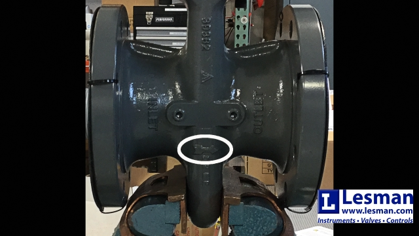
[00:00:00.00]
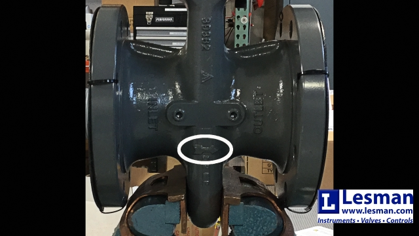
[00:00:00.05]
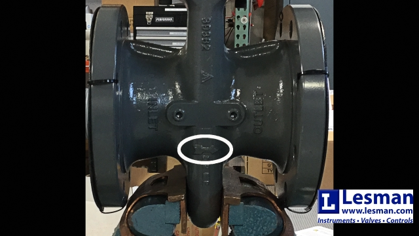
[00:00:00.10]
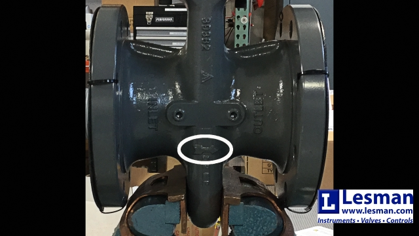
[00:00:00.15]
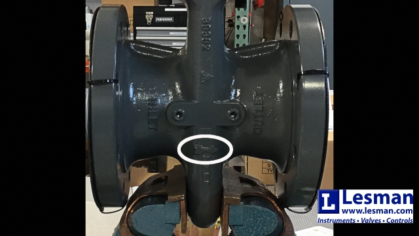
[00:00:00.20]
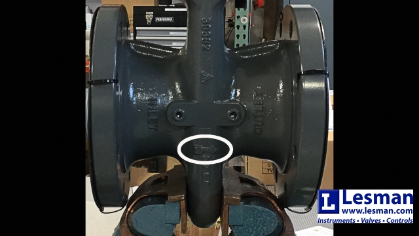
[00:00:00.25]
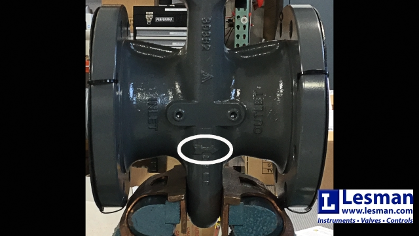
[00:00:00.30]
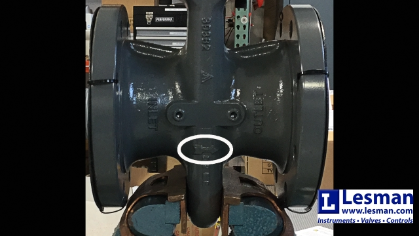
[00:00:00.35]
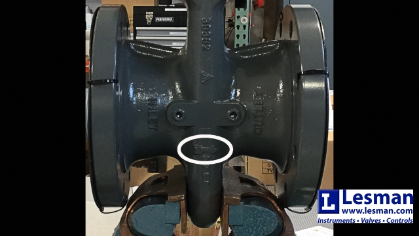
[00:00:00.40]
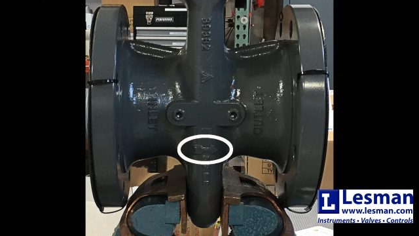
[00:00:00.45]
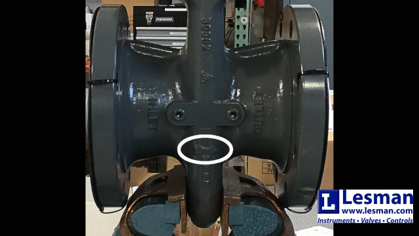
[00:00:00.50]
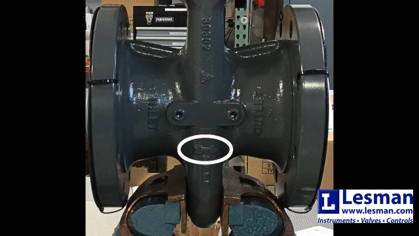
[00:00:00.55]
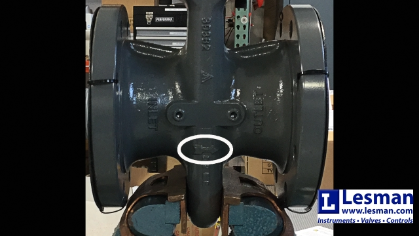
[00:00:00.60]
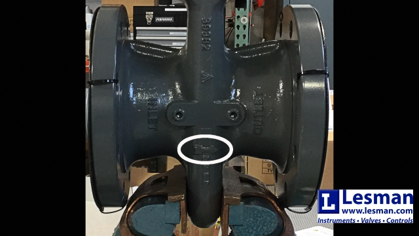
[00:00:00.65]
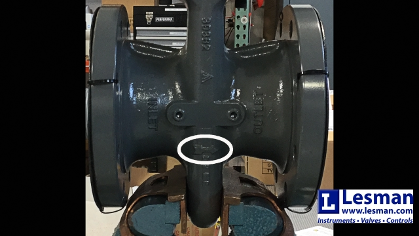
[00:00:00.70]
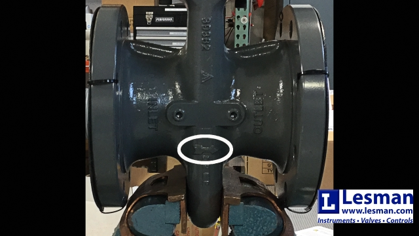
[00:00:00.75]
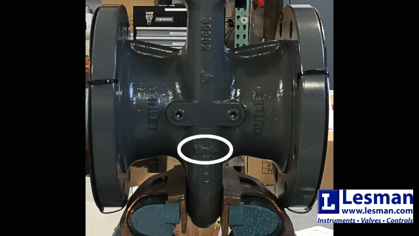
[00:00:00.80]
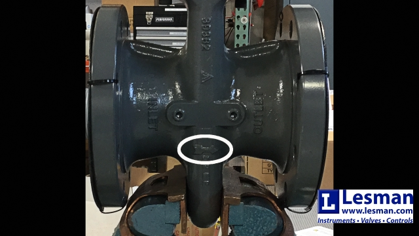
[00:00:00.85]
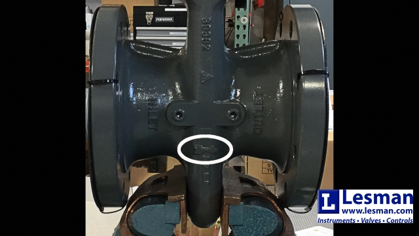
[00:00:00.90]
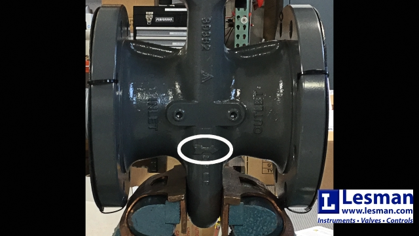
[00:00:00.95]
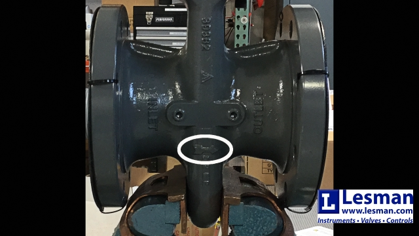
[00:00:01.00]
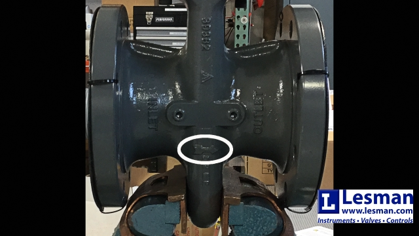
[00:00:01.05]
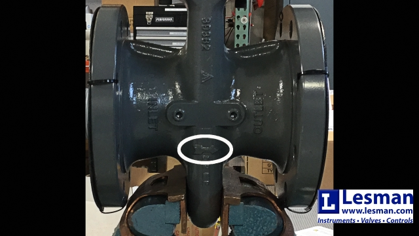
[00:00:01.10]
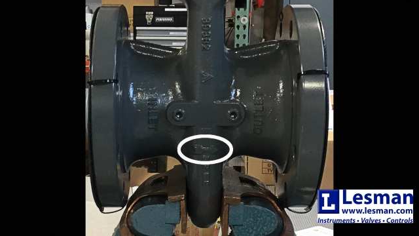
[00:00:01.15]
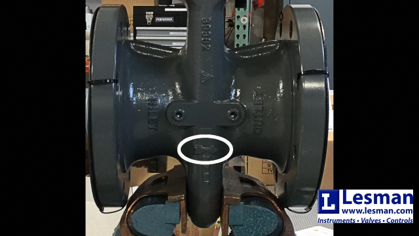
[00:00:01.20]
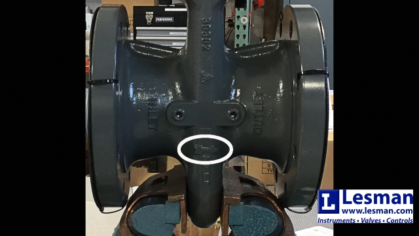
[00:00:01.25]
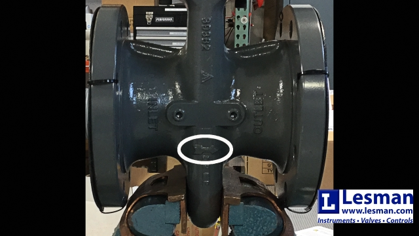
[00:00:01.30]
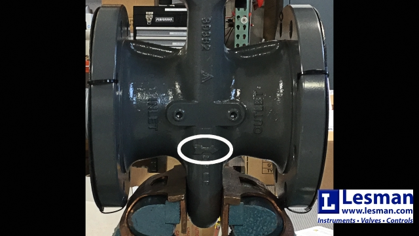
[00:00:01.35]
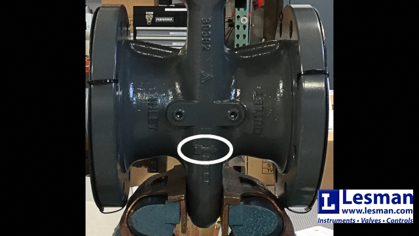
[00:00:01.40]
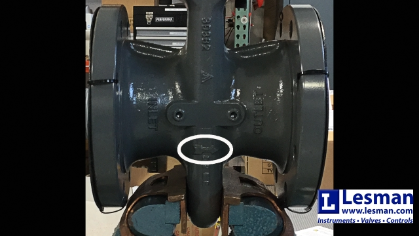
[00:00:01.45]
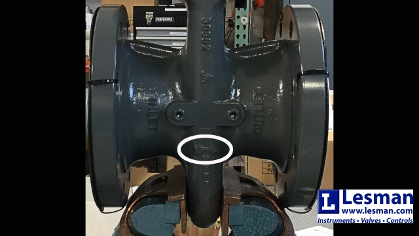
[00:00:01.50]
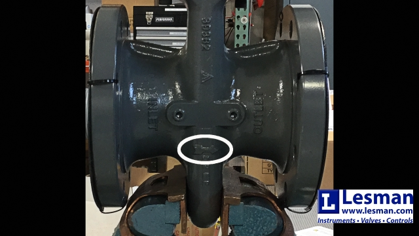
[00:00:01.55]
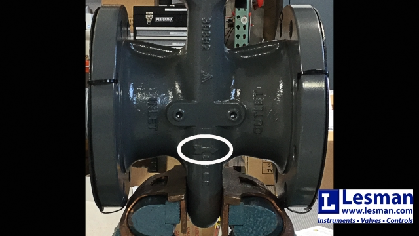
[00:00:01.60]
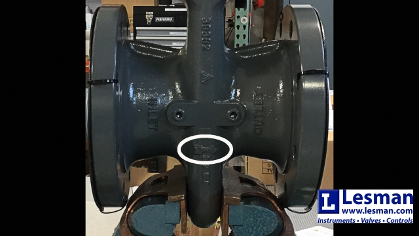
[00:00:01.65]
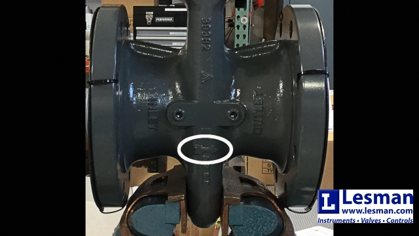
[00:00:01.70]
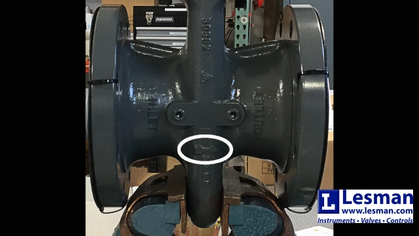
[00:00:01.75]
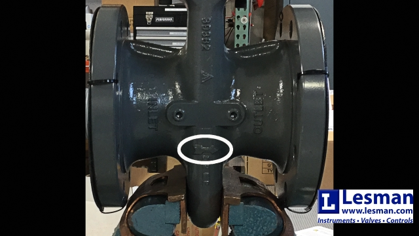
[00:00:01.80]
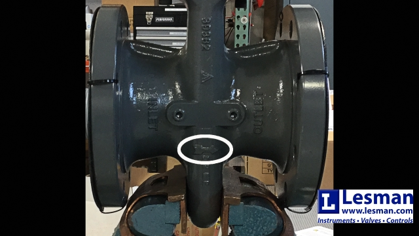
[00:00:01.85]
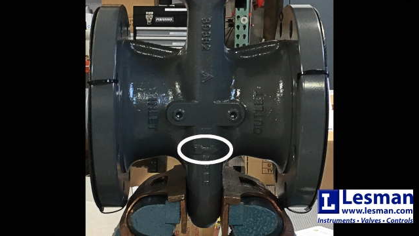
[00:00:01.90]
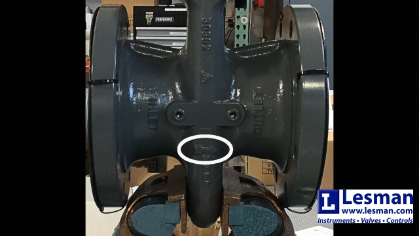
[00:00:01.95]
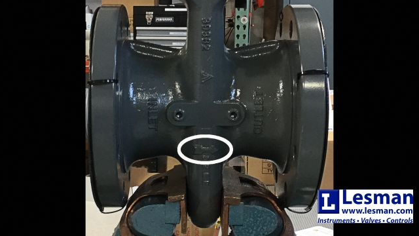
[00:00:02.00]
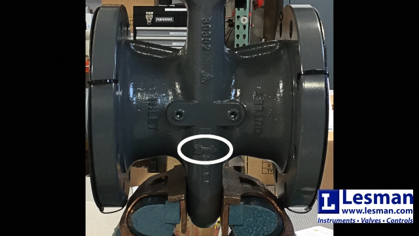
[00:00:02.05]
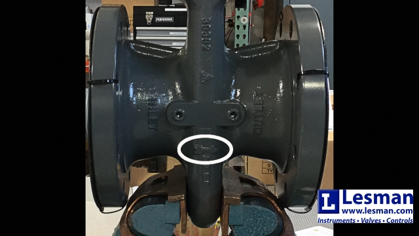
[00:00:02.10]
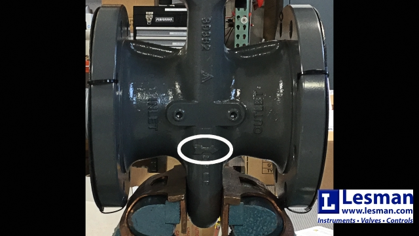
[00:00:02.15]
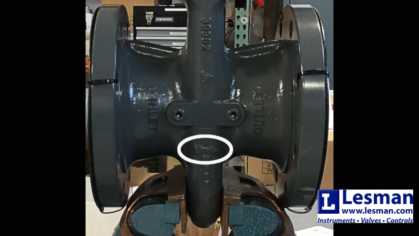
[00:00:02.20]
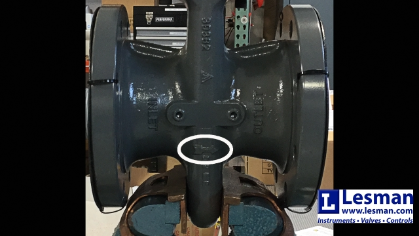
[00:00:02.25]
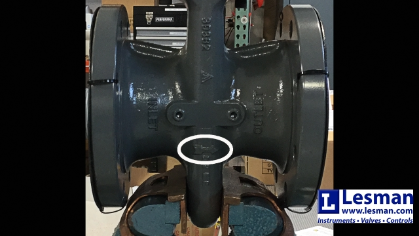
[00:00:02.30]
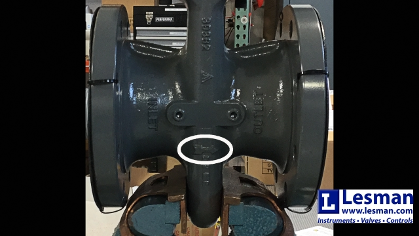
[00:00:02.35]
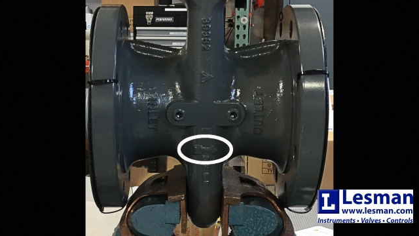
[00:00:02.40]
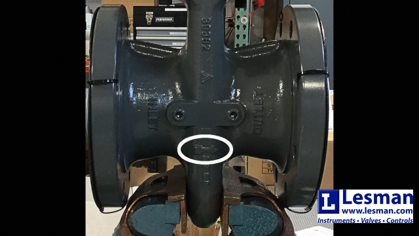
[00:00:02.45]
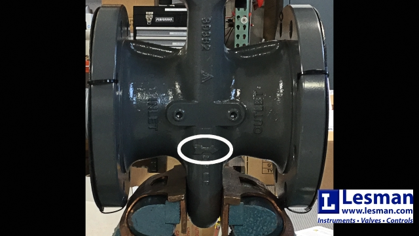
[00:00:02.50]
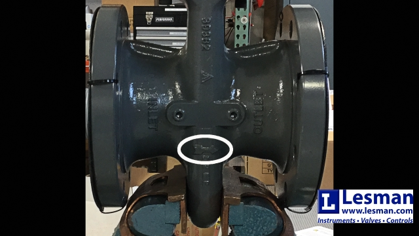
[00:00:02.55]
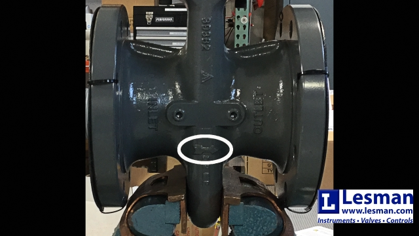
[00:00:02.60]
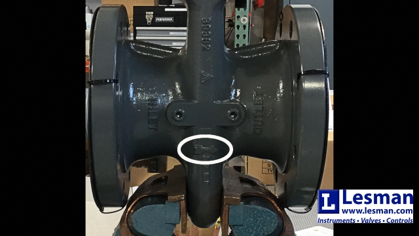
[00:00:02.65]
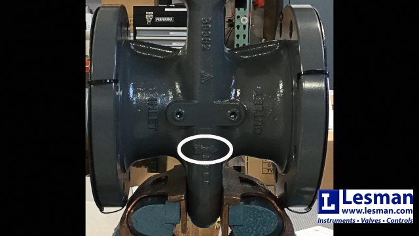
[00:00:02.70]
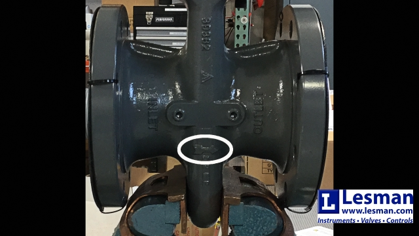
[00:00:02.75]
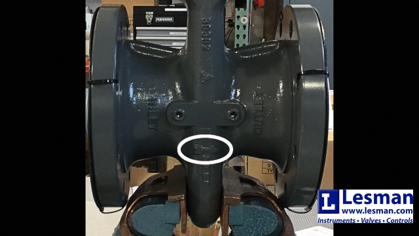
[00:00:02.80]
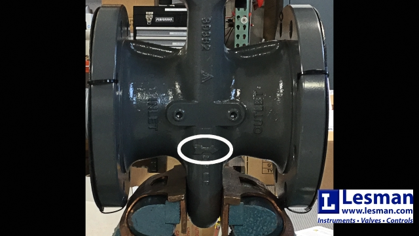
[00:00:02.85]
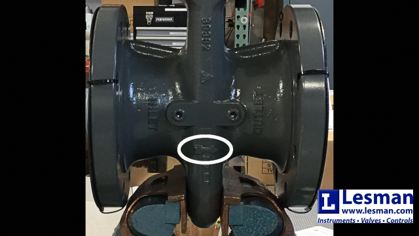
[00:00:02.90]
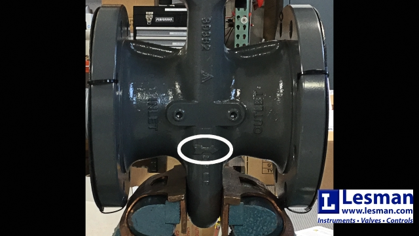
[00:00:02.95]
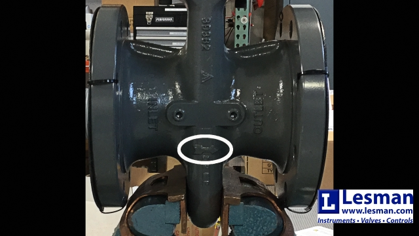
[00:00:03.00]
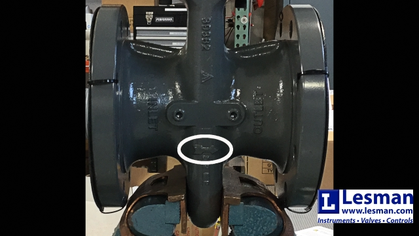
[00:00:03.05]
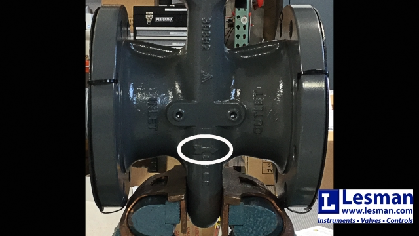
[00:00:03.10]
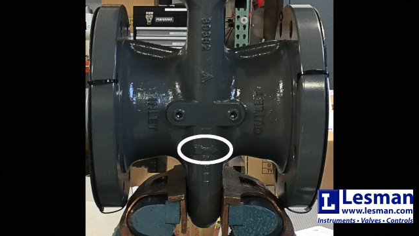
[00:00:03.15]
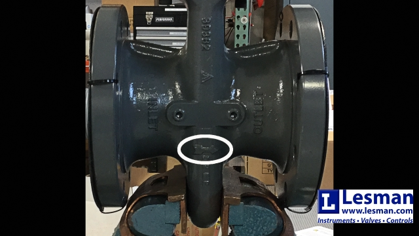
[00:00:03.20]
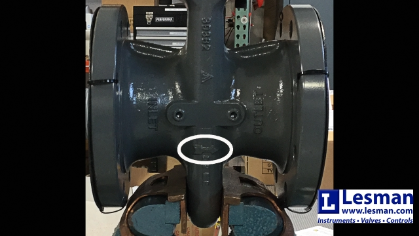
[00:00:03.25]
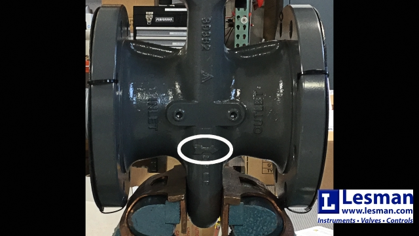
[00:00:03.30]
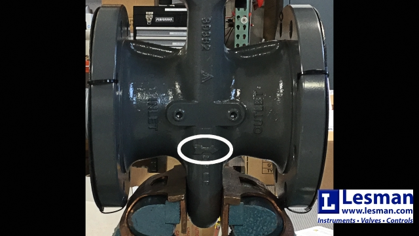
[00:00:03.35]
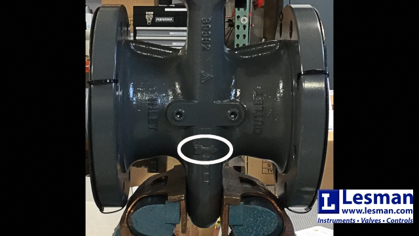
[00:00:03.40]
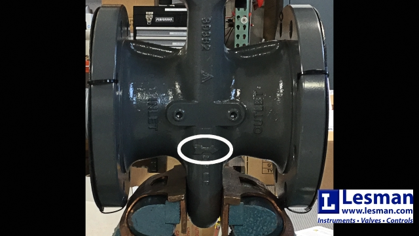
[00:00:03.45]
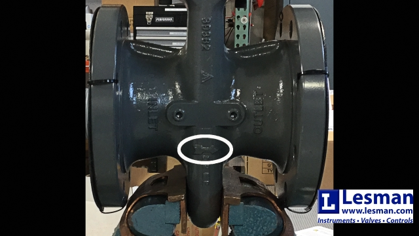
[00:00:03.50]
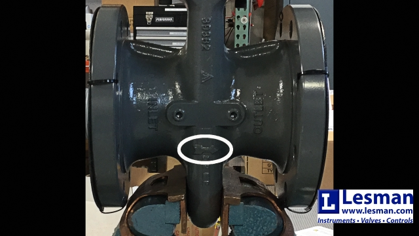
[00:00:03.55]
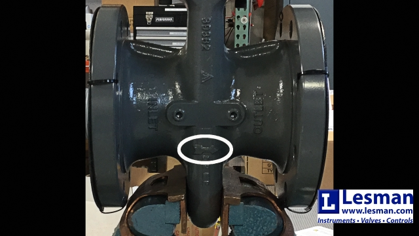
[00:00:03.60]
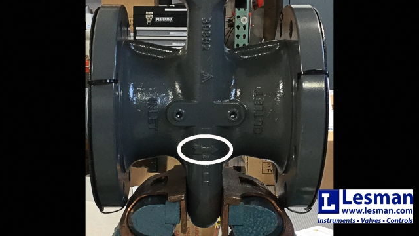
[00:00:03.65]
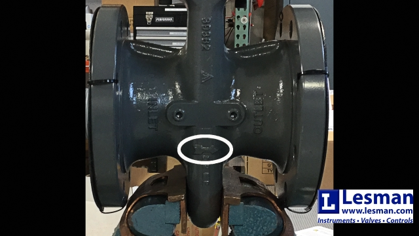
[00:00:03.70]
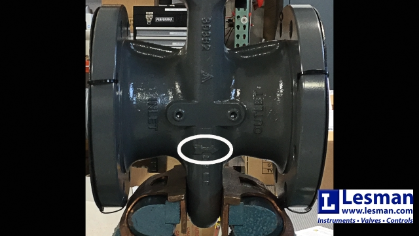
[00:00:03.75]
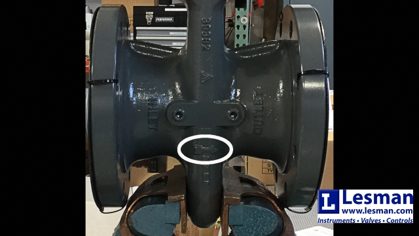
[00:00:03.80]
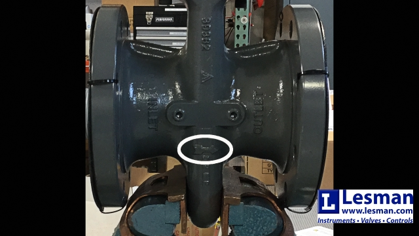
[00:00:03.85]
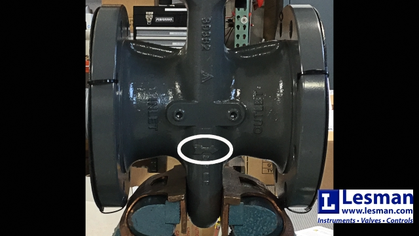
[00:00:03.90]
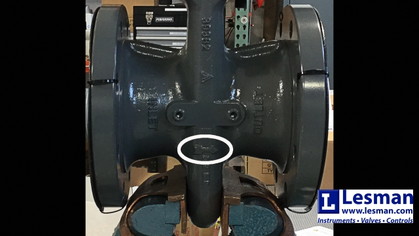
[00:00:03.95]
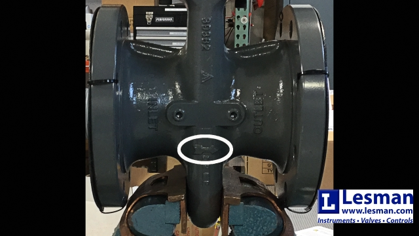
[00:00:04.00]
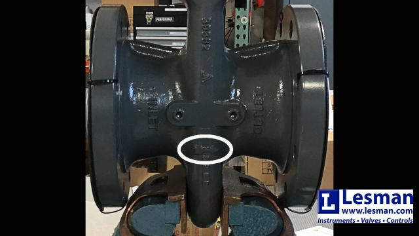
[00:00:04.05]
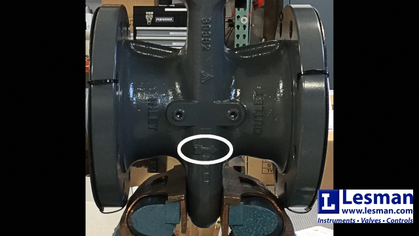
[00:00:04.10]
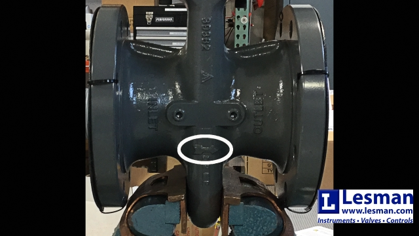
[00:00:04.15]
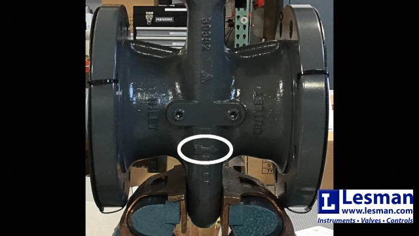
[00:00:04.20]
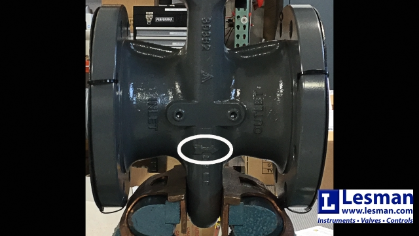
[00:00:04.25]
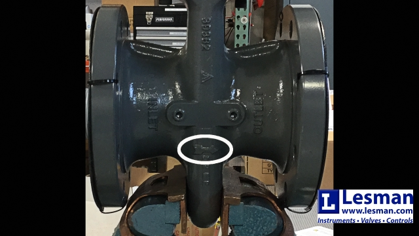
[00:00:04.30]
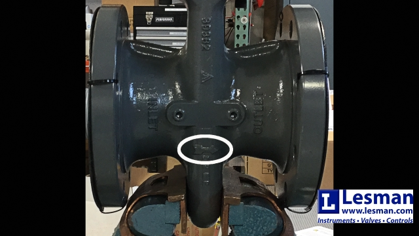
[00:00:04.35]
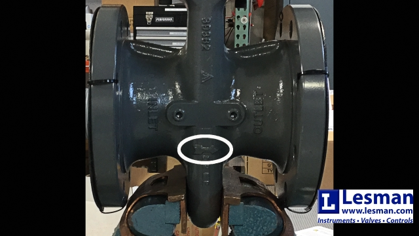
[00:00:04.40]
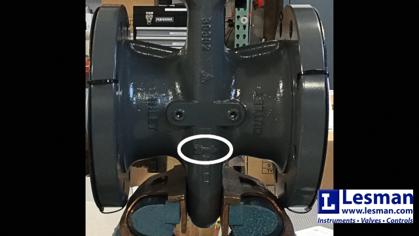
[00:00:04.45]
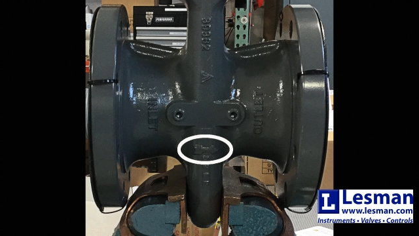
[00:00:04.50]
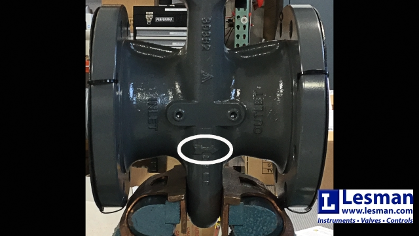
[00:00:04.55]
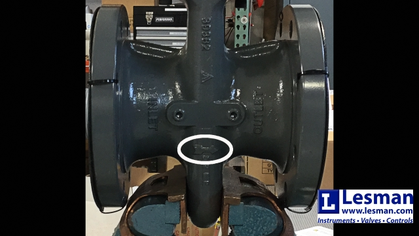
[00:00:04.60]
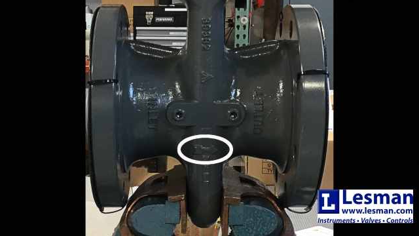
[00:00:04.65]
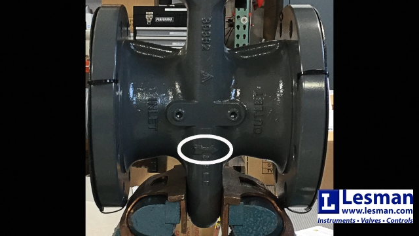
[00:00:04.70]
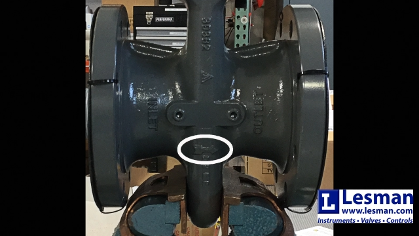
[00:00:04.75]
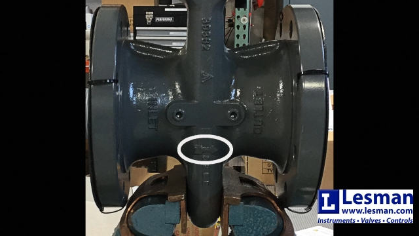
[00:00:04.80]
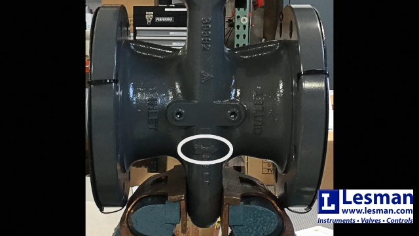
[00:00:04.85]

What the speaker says: Nobody's mouth can be seen.